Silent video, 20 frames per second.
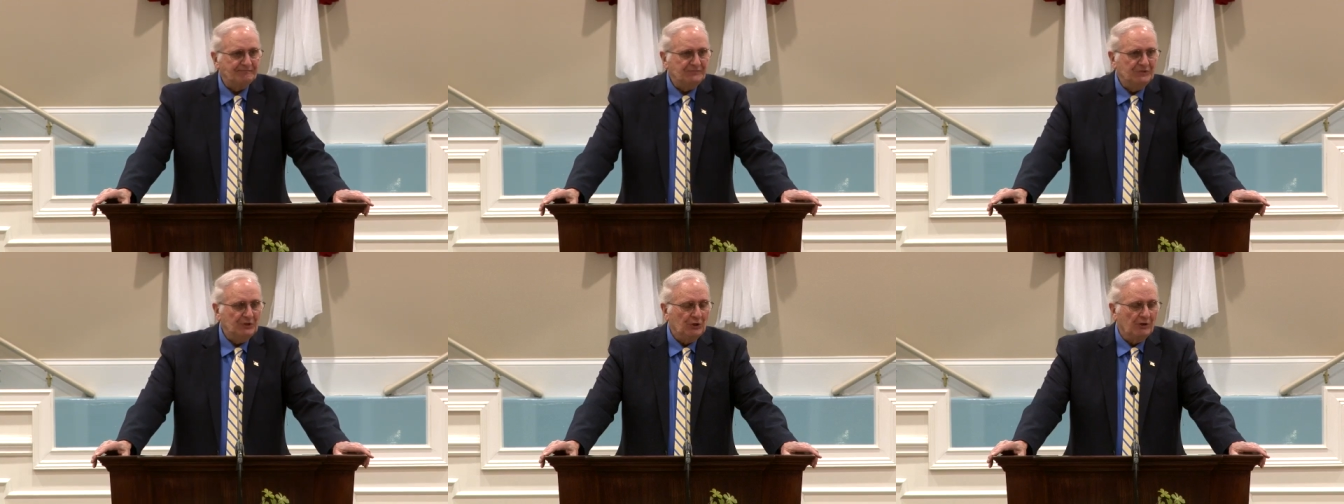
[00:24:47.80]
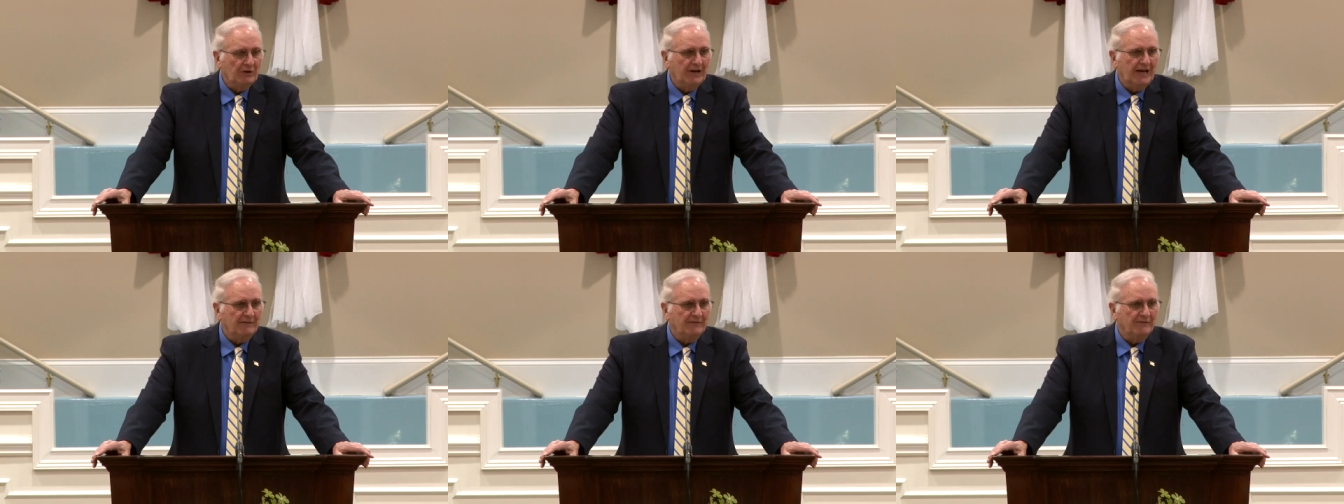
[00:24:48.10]

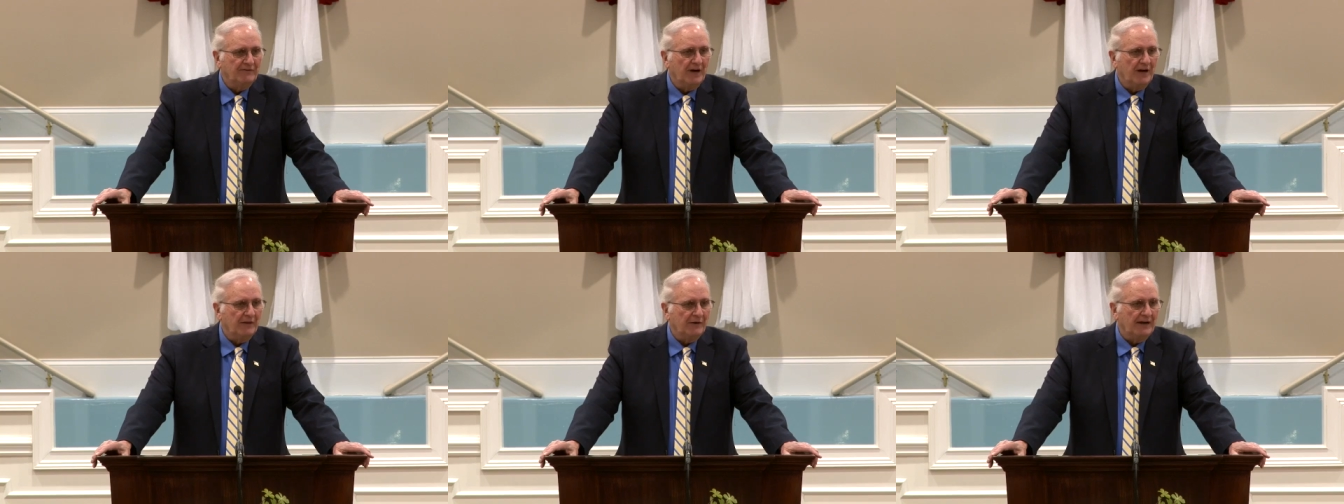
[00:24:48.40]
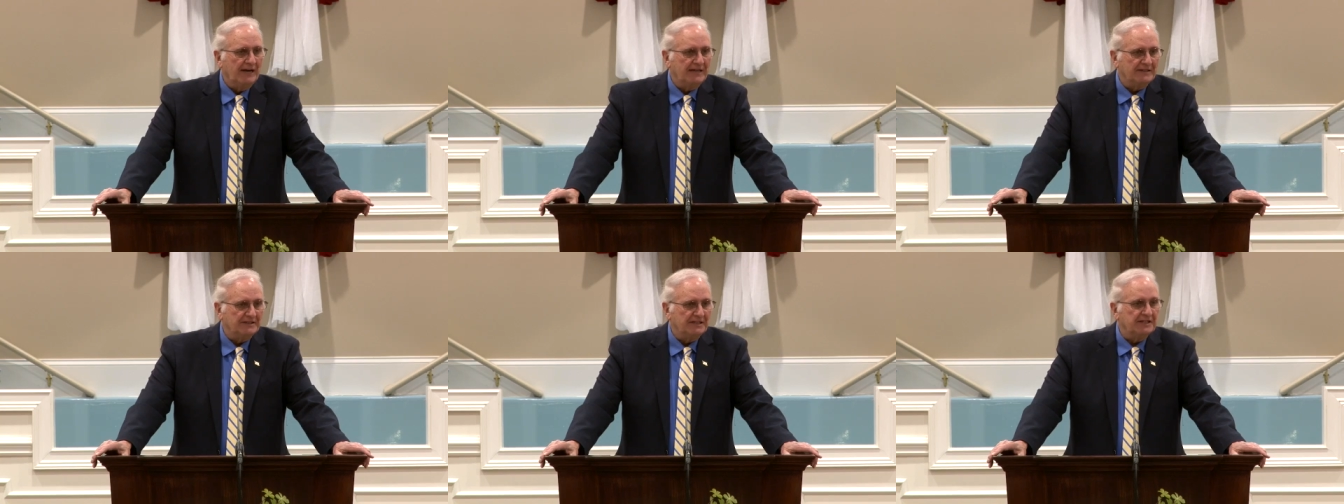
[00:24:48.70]
Your
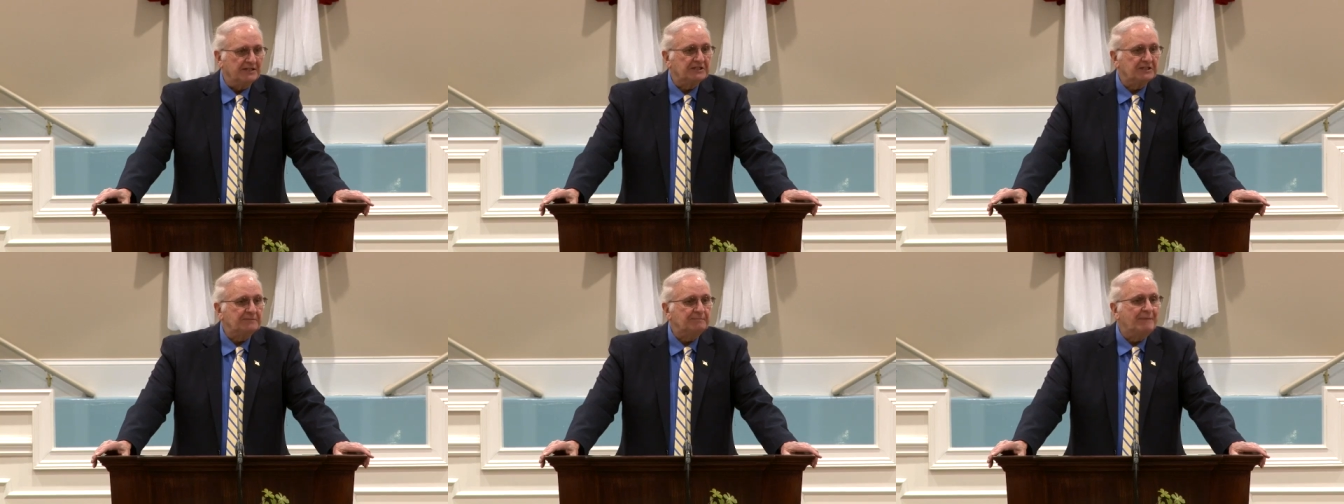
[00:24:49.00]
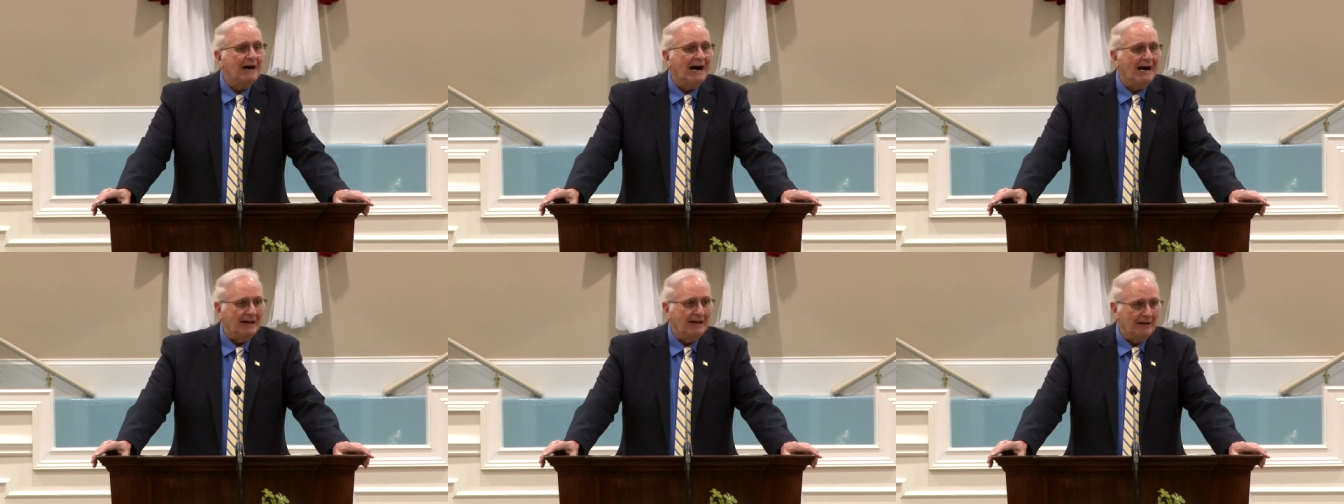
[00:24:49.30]
grandfather has
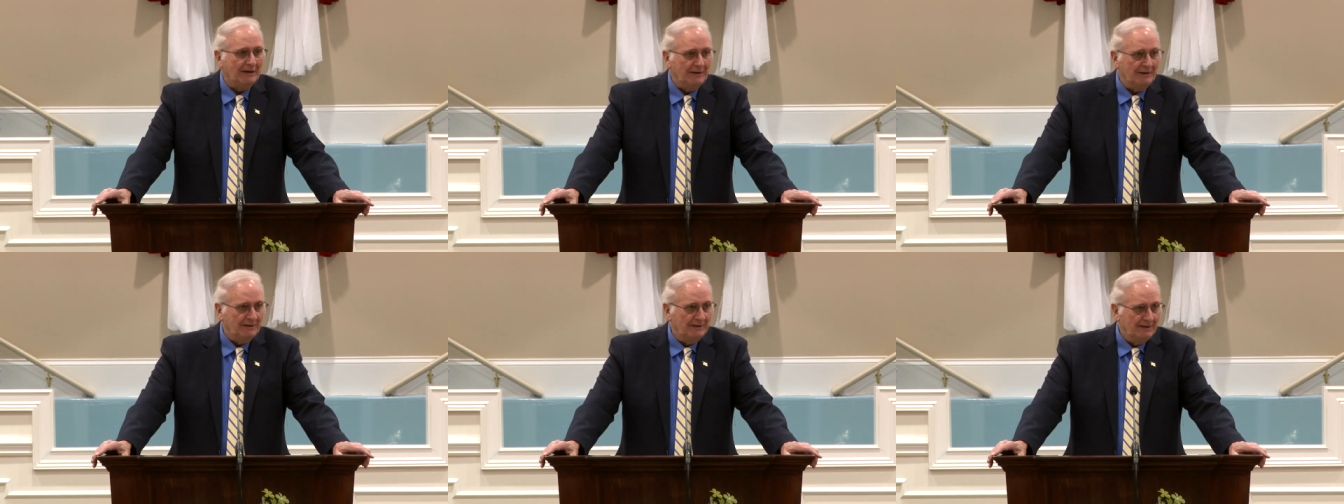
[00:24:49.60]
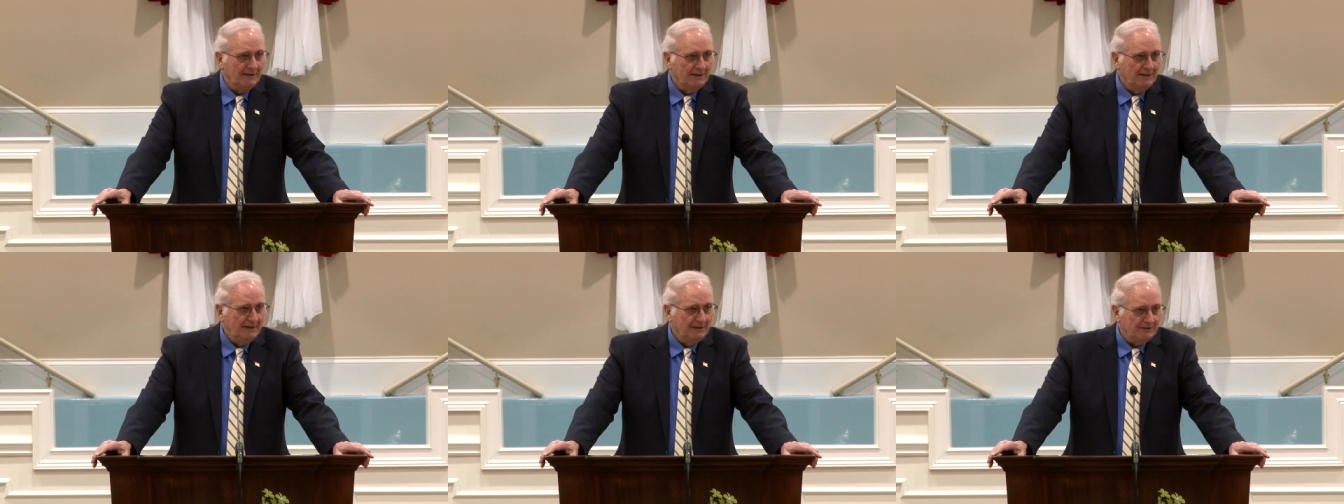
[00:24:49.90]
expired.
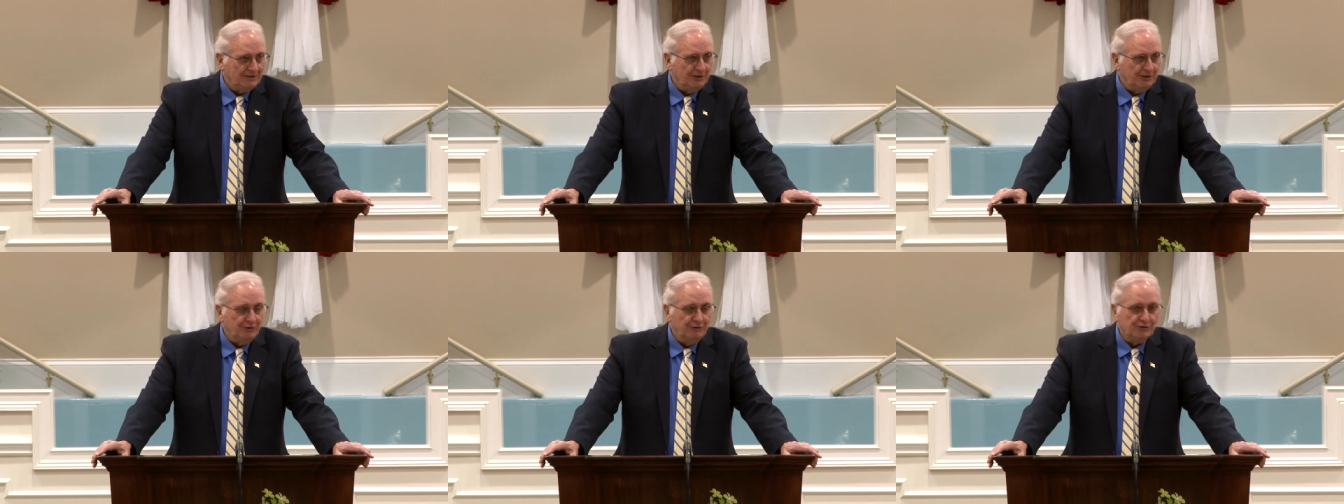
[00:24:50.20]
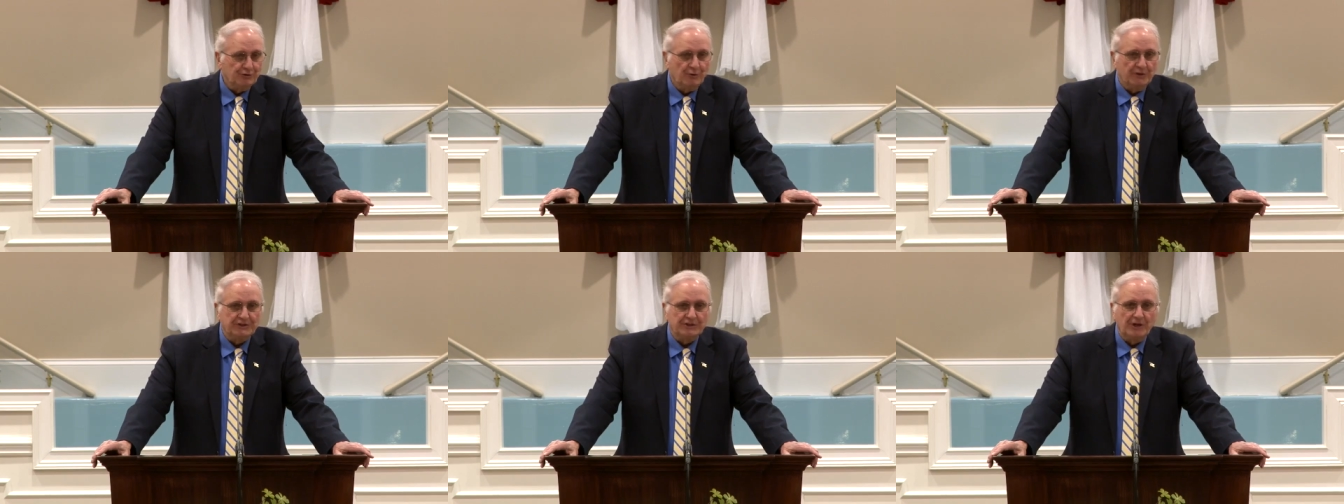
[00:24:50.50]
She
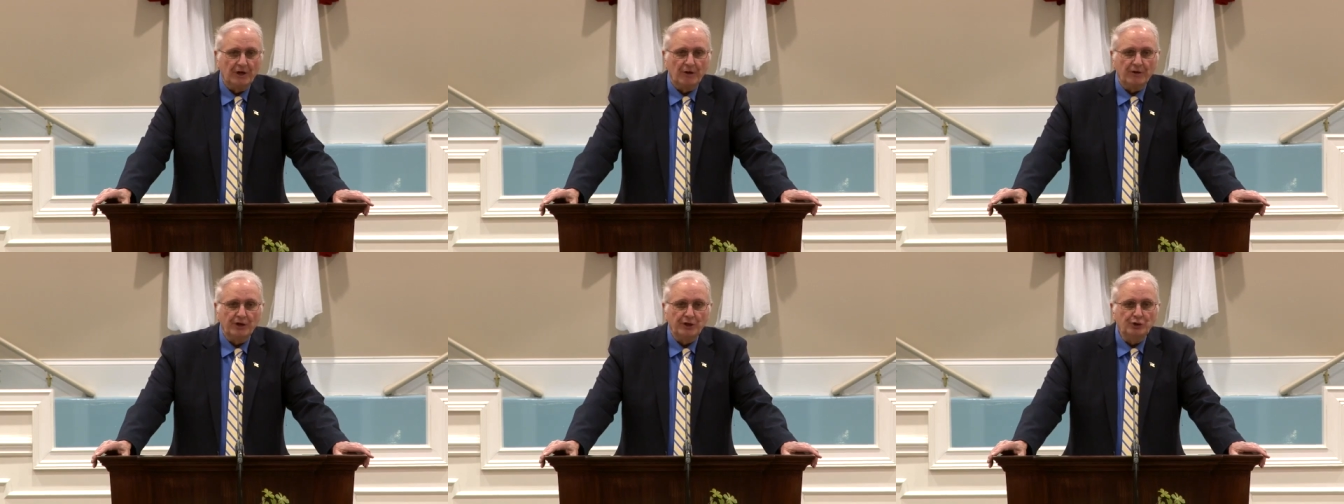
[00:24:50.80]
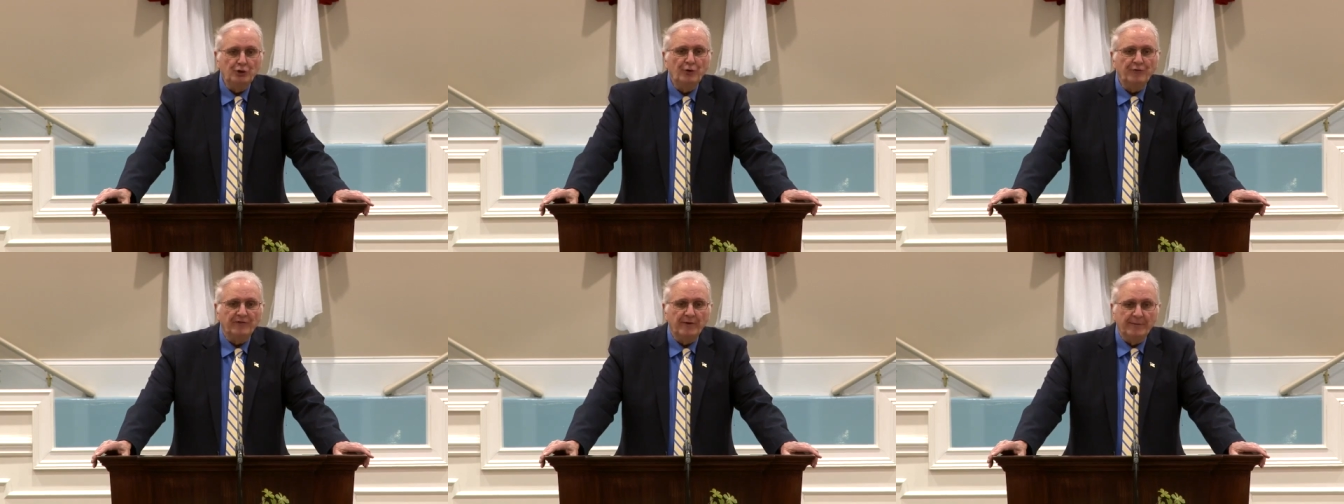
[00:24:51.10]
used what's called a
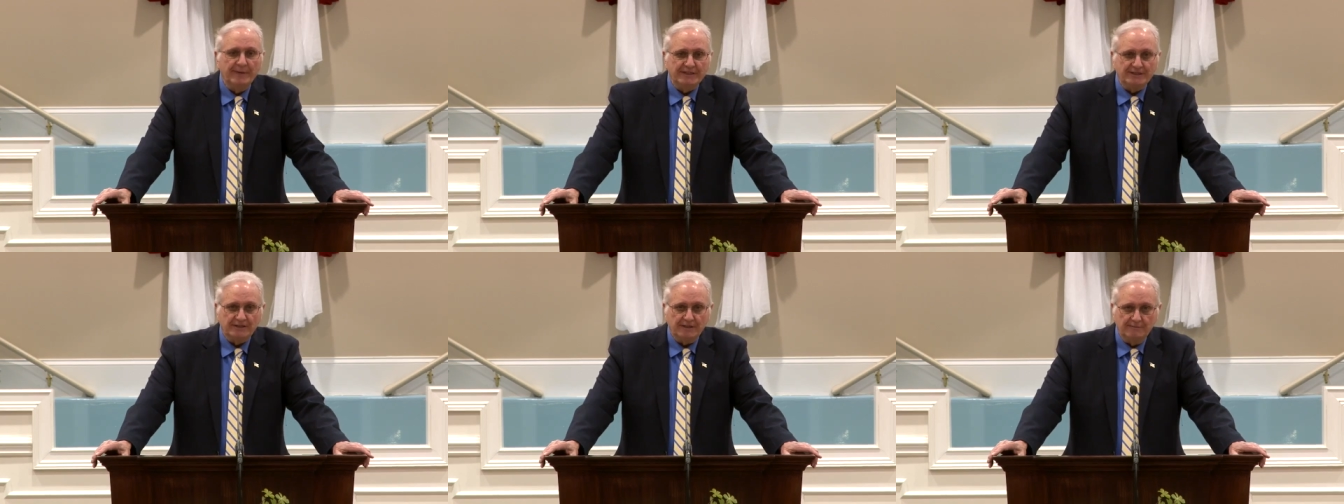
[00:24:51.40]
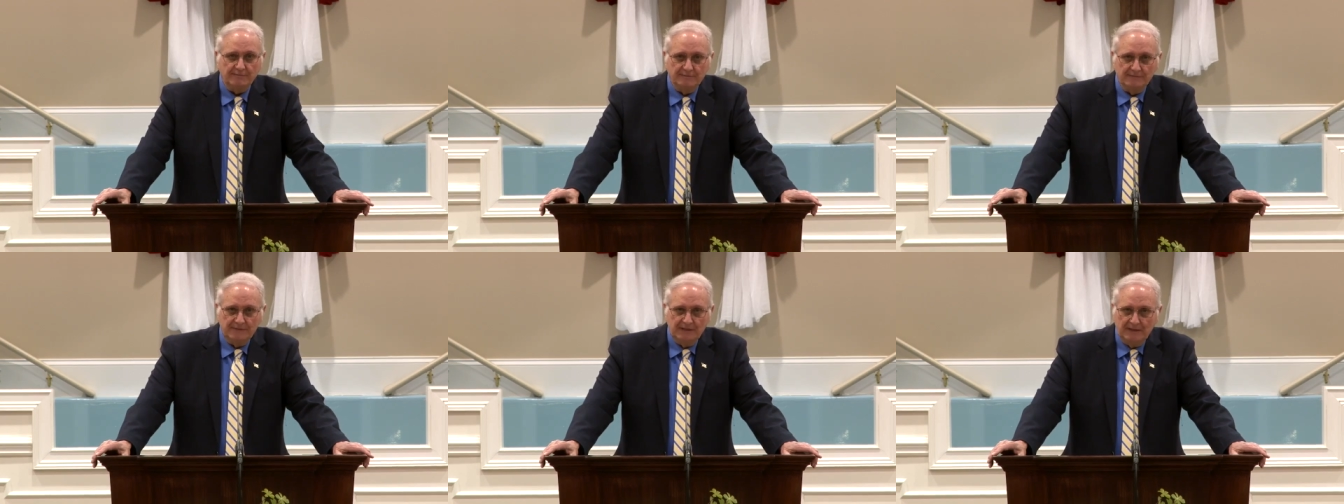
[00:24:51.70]

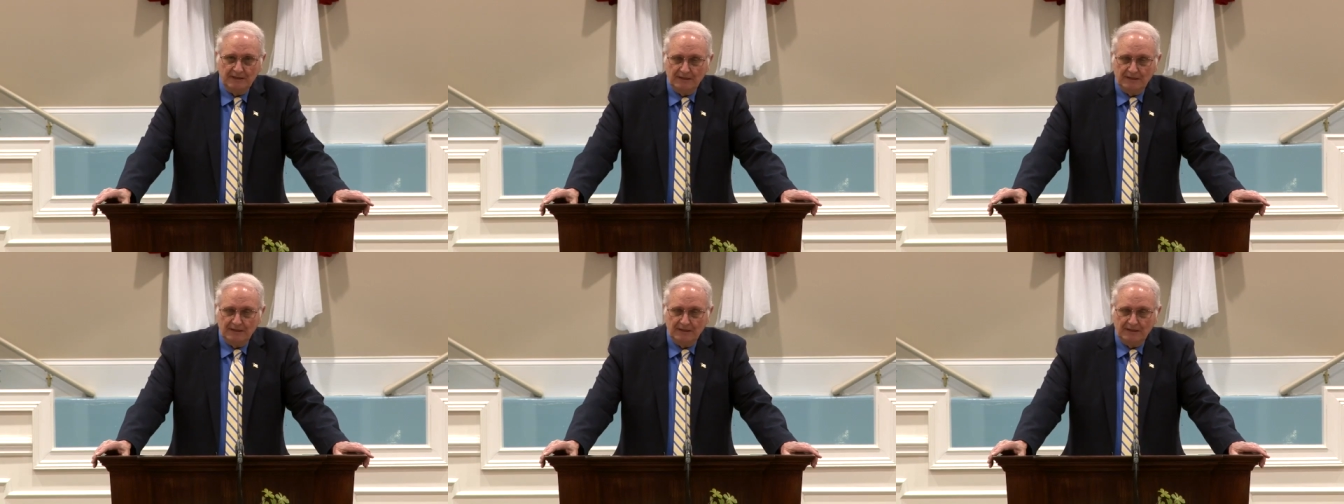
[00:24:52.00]
euphemism.